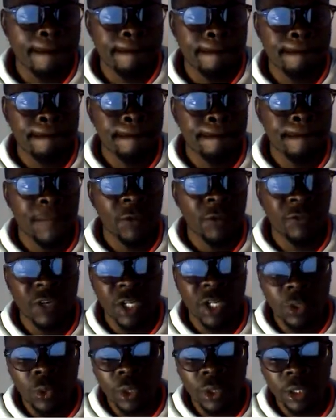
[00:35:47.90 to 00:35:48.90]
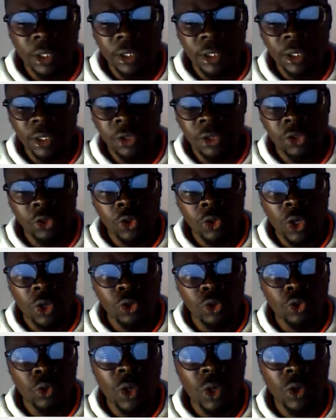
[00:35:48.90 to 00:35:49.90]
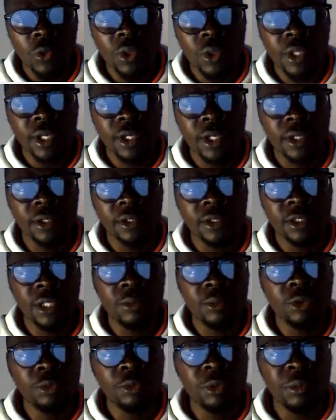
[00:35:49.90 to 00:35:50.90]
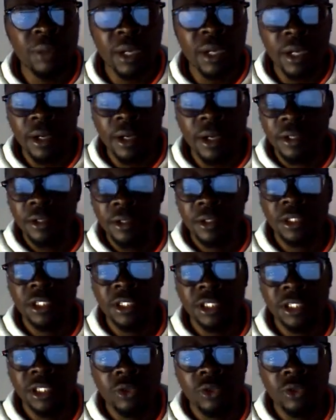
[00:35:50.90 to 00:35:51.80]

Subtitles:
very quickly show you how to work with WP Bakery. It is not